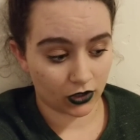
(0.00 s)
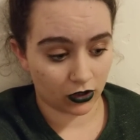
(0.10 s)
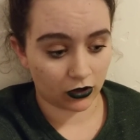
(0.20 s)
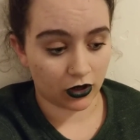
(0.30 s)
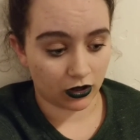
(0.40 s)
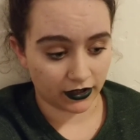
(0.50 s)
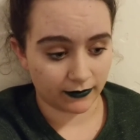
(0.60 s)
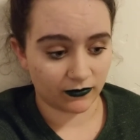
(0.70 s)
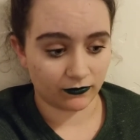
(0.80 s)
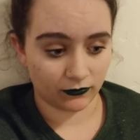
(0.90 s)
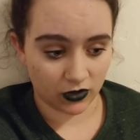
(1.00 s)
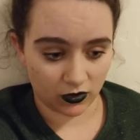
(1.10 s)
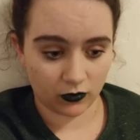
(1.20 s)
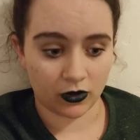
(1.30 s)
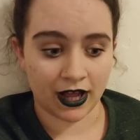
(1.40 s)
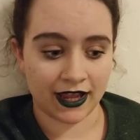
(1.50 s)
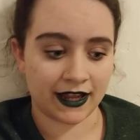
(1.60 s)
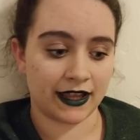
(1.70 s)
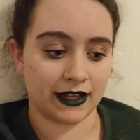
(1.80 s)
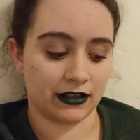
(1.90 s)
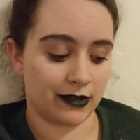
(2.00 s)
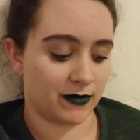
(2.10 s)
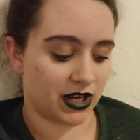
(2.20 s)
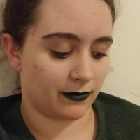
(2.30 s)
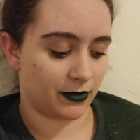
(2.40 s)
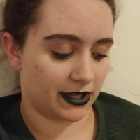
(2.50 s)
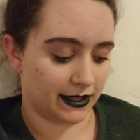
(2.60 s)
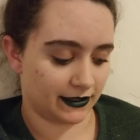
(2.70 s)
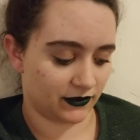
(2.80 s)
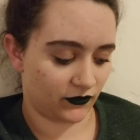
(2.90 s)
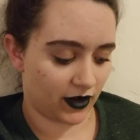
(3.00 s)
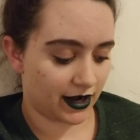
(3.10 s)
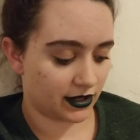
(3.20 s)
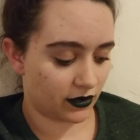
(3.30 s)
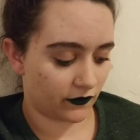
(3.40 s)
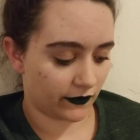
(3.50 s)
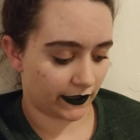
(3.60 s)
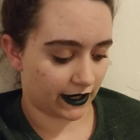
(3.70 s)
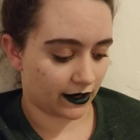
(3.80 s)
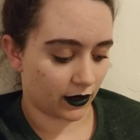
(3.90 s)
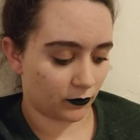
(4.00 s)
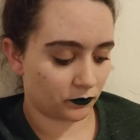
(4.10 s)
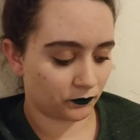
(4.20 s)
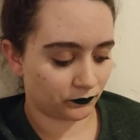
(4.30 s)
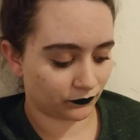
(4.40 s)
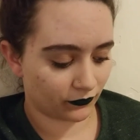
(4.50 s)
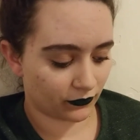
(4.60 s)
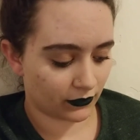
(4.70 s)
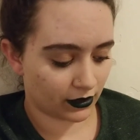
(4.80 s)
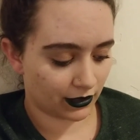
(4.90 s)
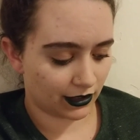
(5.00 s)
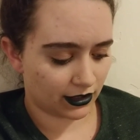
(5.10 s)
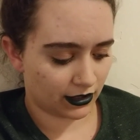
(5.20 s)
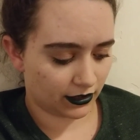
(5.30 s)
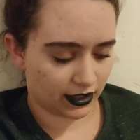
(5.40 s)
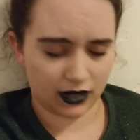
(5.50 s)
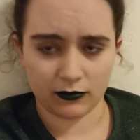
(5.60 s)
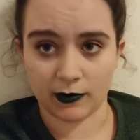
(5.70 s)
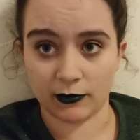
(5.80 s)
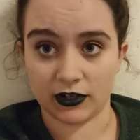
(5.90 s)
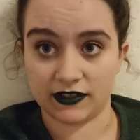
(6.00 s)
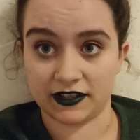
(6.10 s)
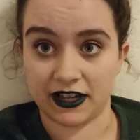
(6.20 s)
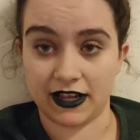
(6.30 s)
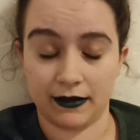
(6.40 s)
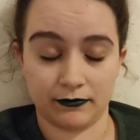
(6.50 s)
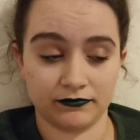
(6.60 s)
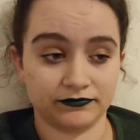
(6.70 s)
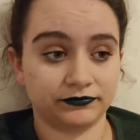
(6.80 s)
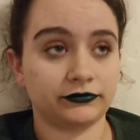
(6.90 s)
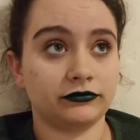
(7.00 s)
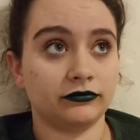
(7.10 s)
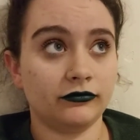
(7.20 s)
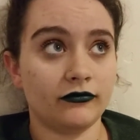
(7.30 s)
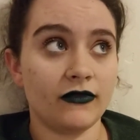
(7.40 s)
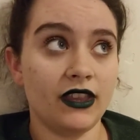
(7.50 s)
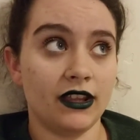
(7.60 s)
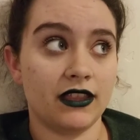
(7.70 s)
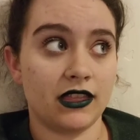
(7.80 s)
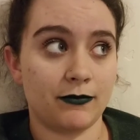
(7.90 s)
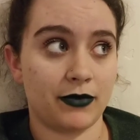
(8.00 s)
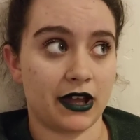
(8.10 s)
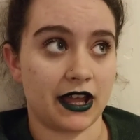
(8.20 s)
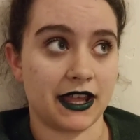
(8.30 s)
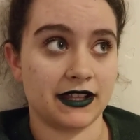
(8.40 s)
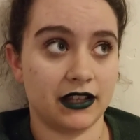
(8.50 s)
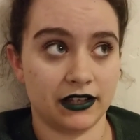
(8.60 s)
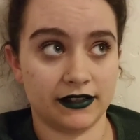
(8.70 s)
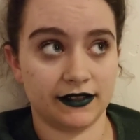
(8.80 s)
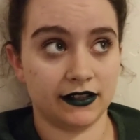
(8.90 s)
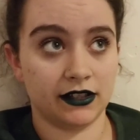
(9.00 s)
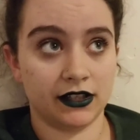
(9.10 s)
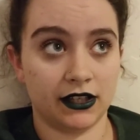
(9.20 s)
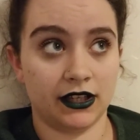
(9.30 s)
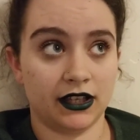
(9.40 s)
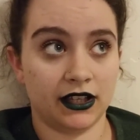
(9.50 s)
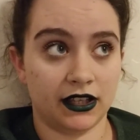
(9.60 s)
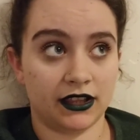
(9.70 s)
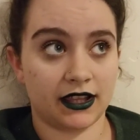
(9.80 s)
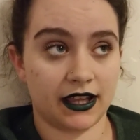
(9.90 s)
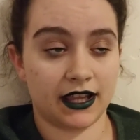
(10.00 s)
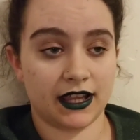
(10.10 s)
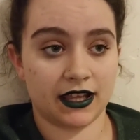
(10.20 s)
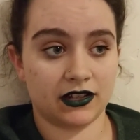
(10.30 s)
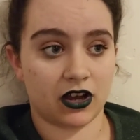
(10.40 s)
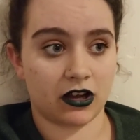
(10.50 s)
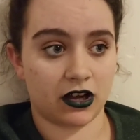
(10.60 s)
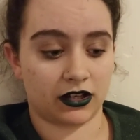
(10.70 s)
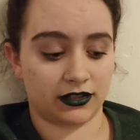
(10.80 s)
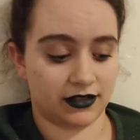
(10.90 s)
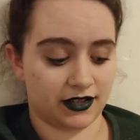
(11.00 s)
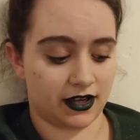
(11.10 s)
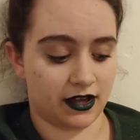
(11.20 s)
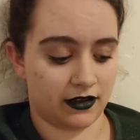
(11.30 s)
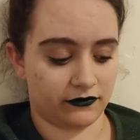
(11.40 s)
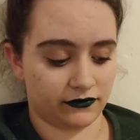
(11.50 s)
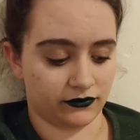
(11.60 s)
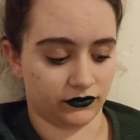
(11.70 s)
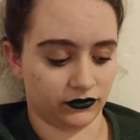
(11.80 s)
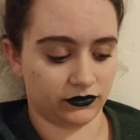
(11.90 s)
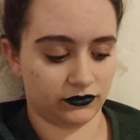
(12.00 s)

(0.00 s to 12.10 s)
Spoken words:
and Ollie go to Hawaii, and they meet up his friend over there. Can't remember his name, but they talk and stuff, and